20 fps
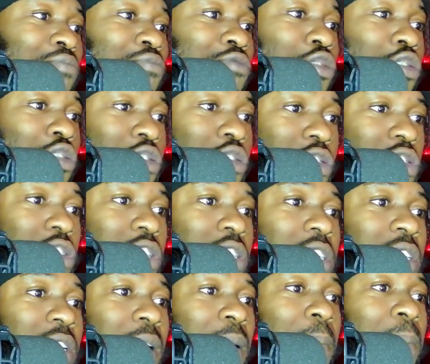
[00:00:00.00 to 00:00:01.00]
Roar.
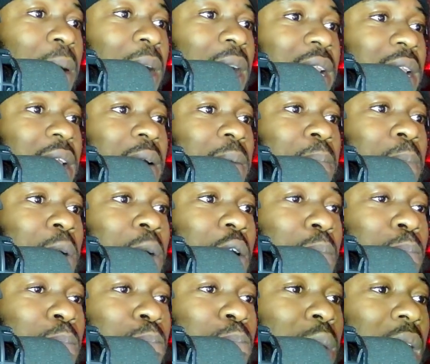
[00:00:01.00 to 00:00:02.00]
On them
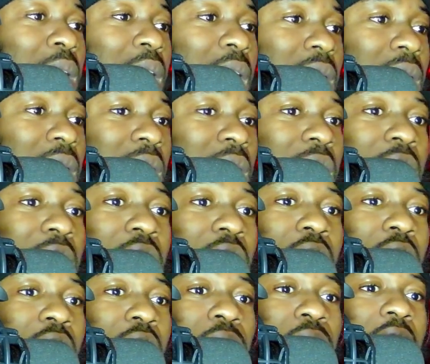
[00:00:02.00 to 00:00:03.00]
bombard.
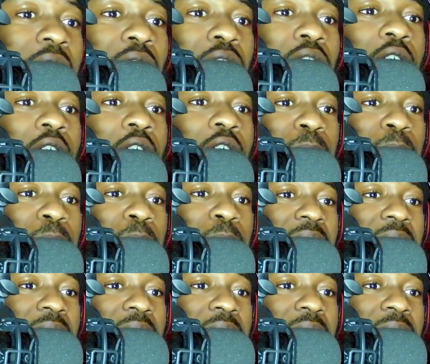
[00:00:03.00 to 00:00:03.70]
We are roar upon